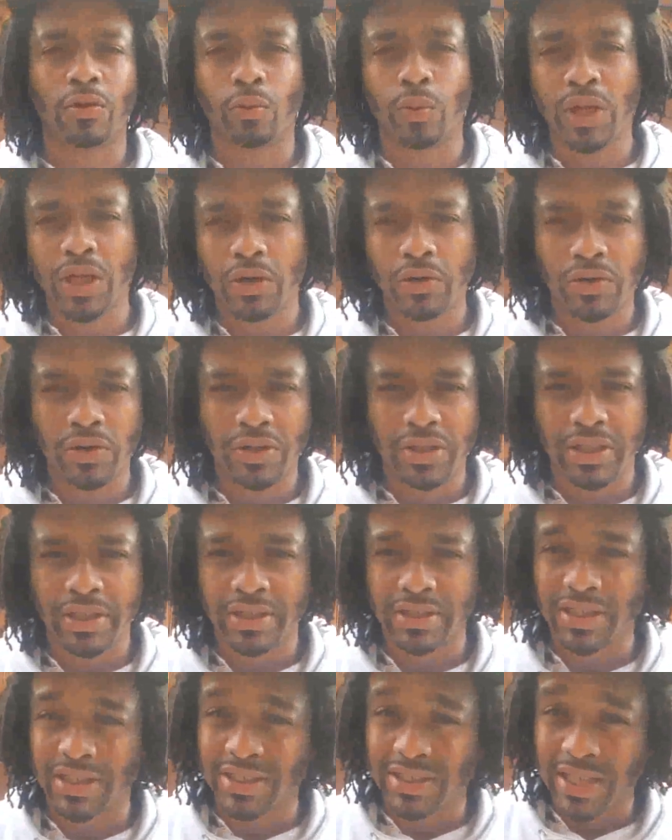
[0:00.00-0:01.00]
The
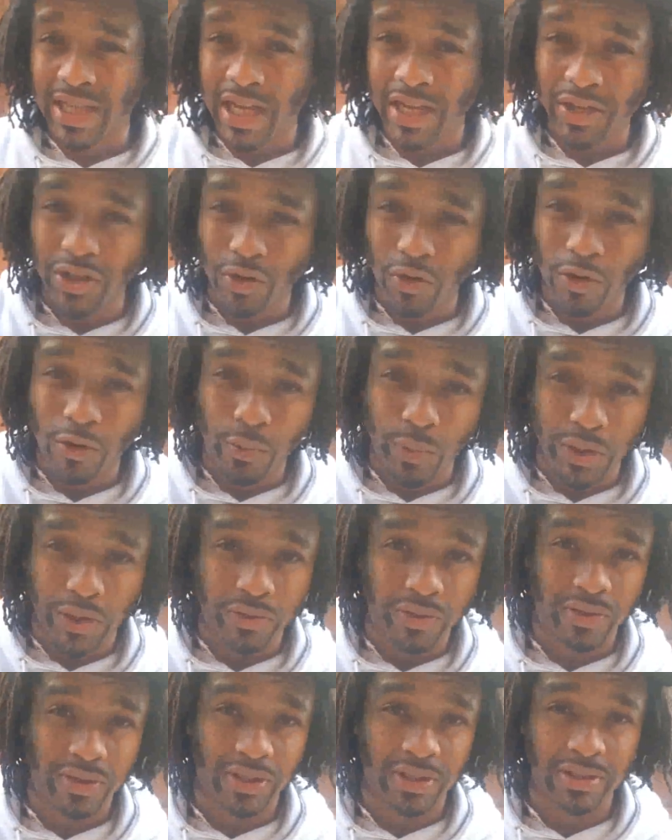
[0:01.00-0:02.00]
wilderness. It's not your
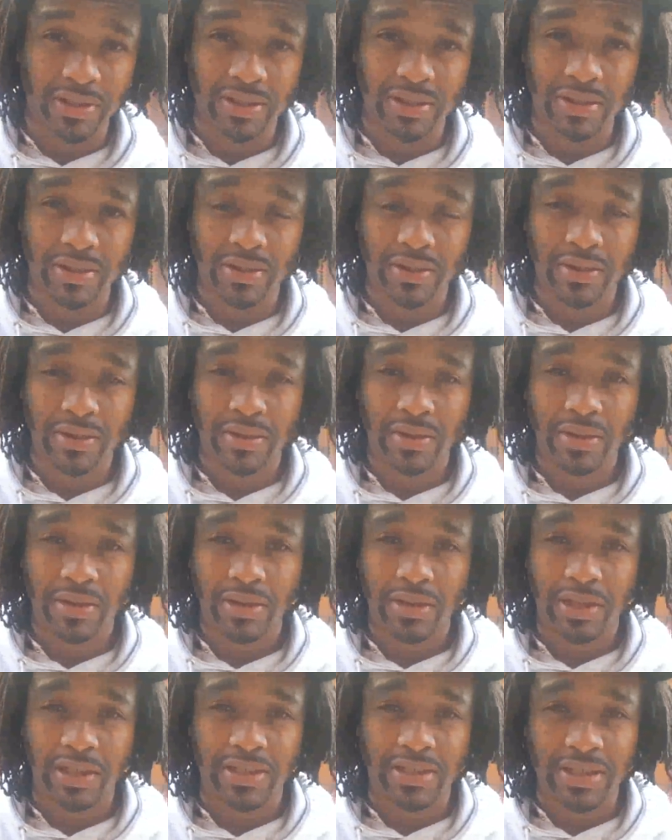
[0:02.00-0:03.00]
wilderness.
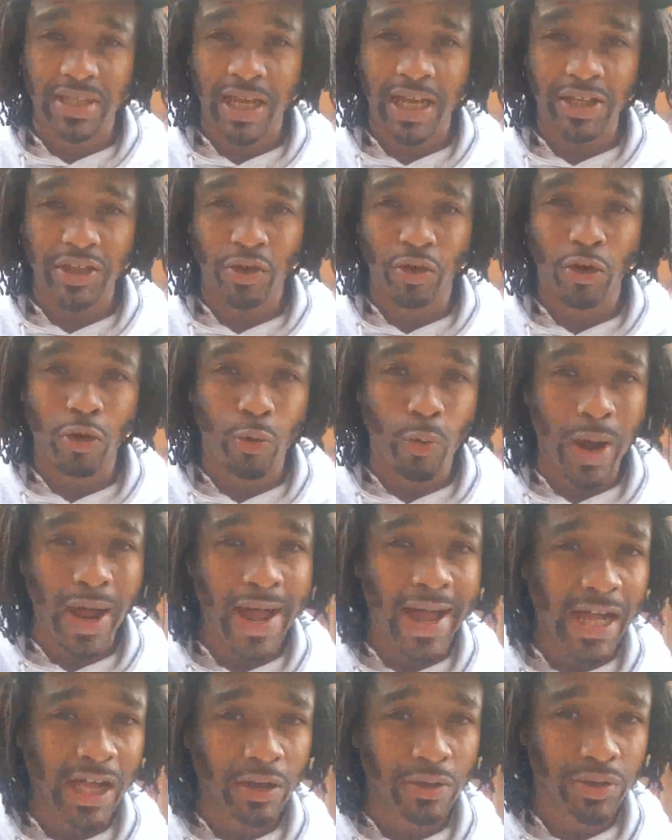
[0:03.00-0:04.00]
It's not your
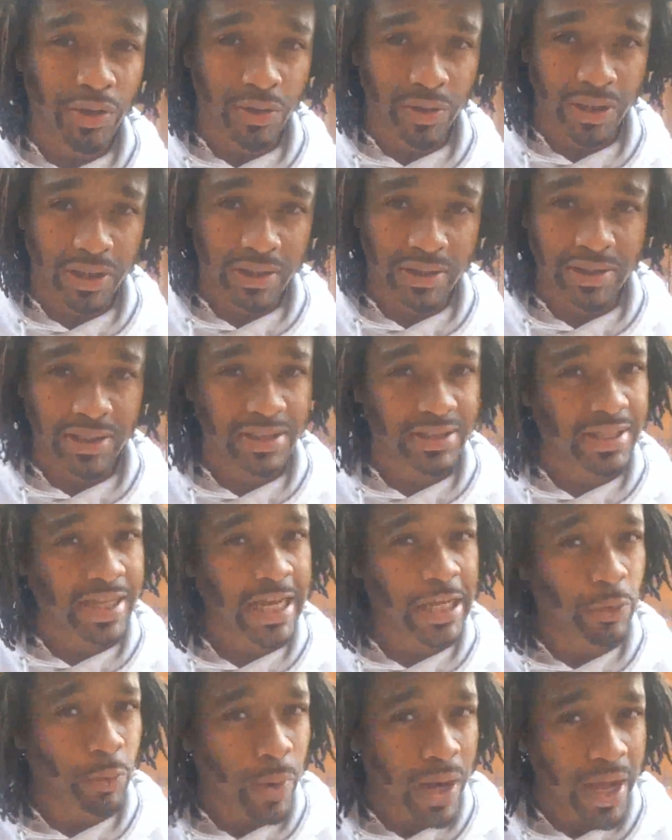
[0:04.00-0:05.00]
wilderness. It's
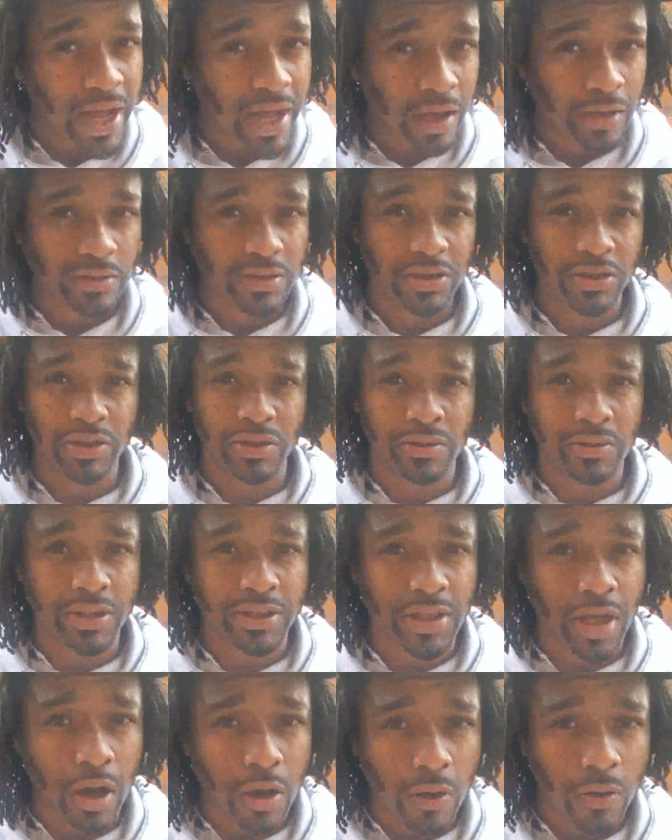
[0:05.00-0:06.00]
not wild to you.
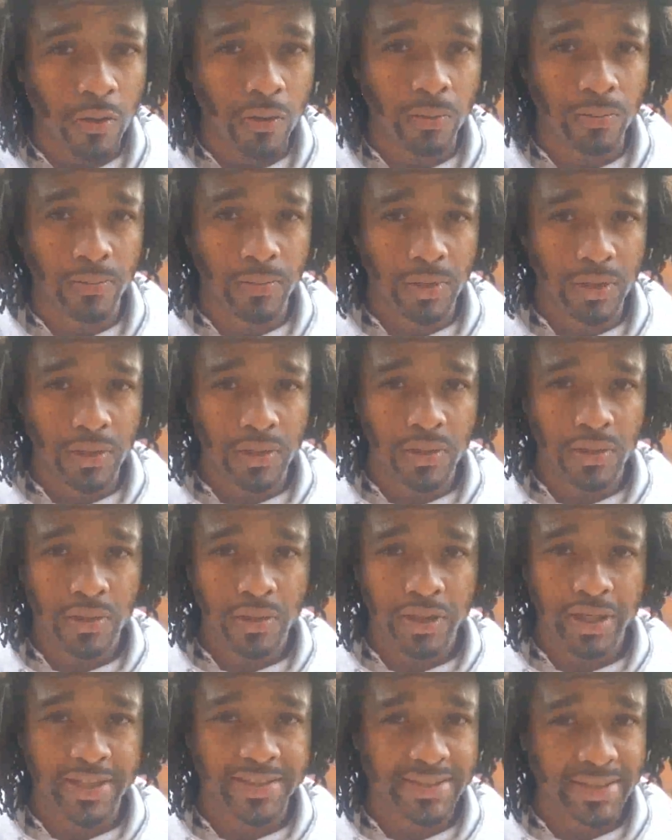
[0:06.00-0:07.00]
It's home.
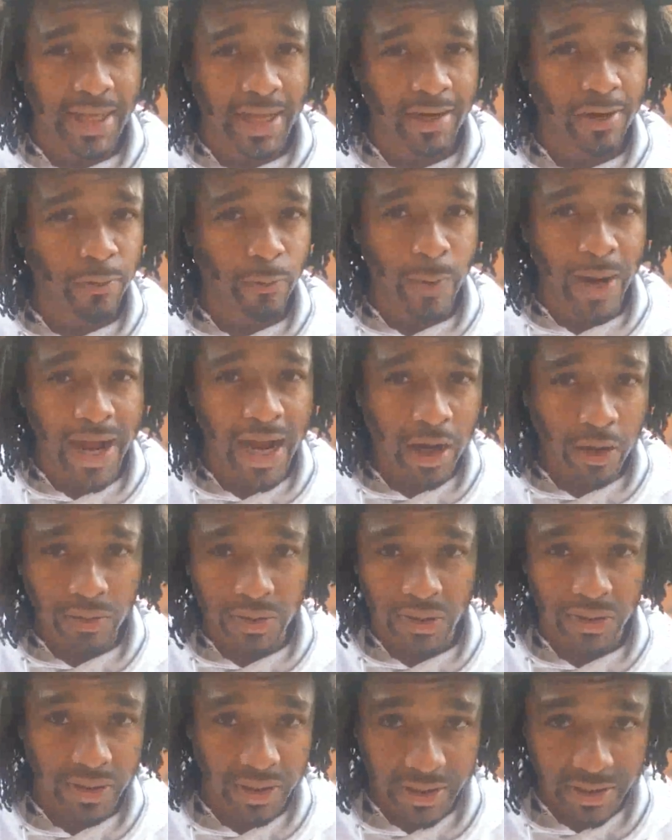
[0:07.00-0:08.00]
It's not a
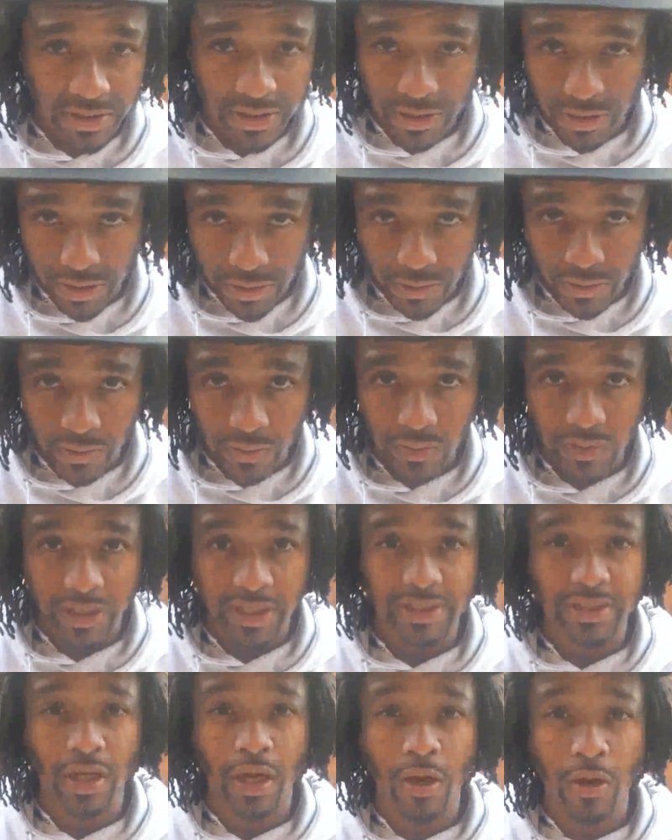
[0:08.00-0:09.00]
wilderness to you.
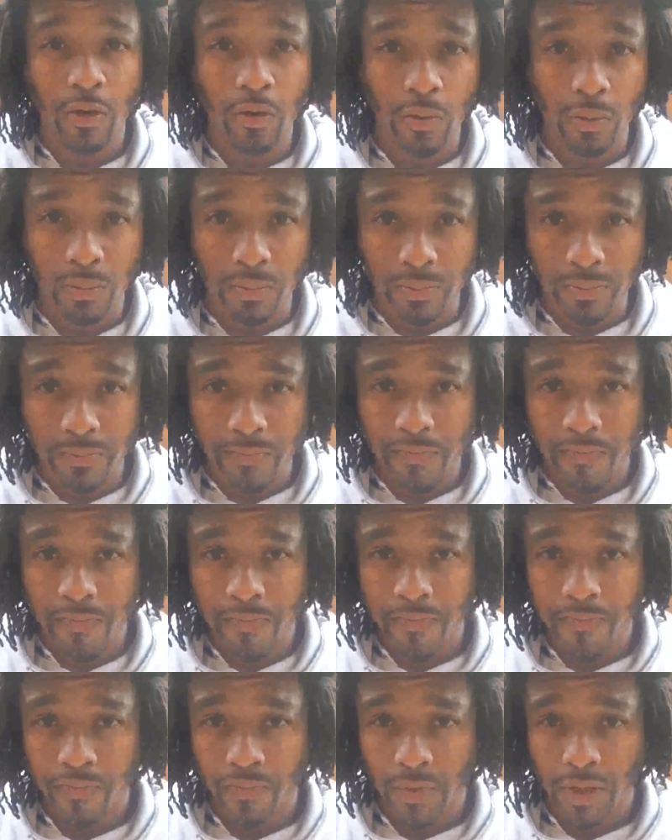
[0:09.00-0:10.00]
It's home.
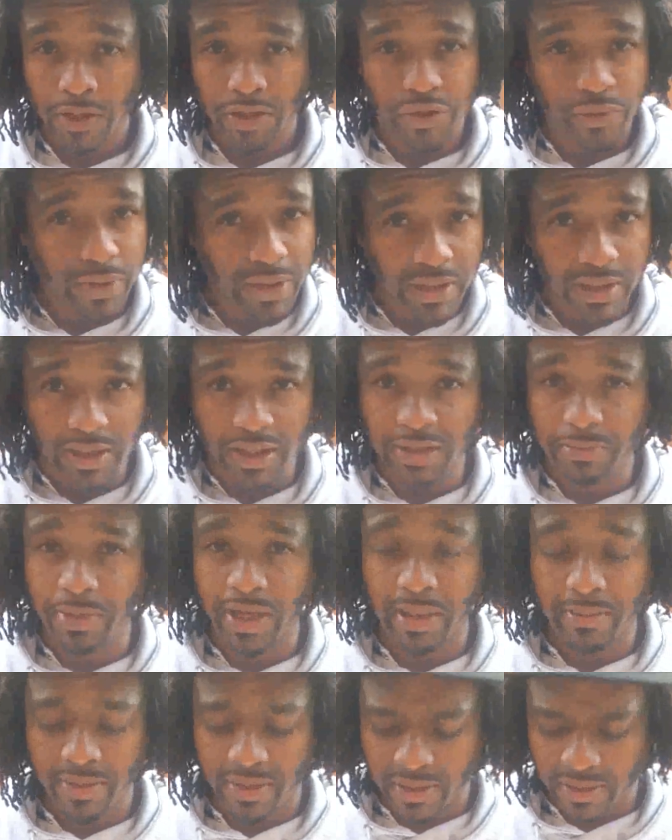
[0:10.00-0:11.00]
Trees,
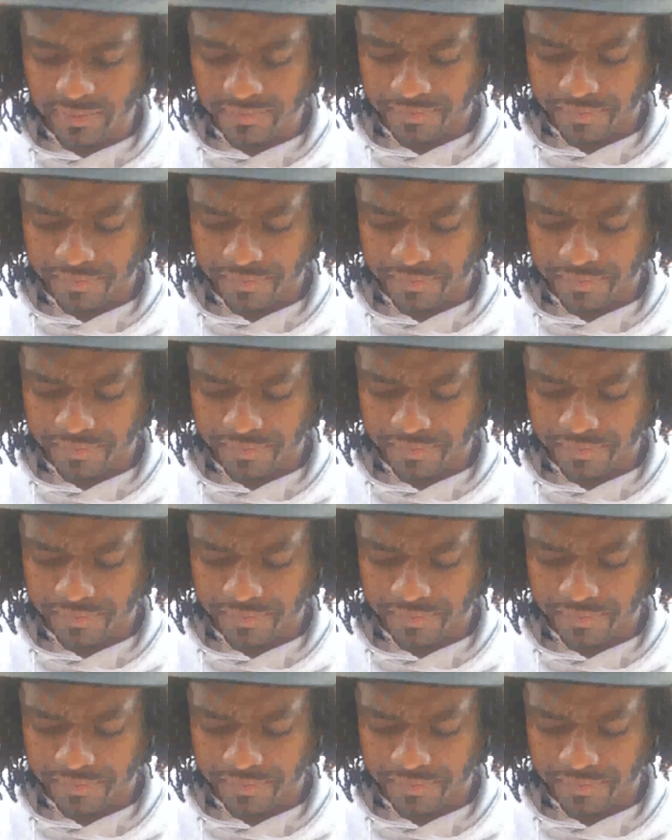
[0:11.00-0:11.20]
baby.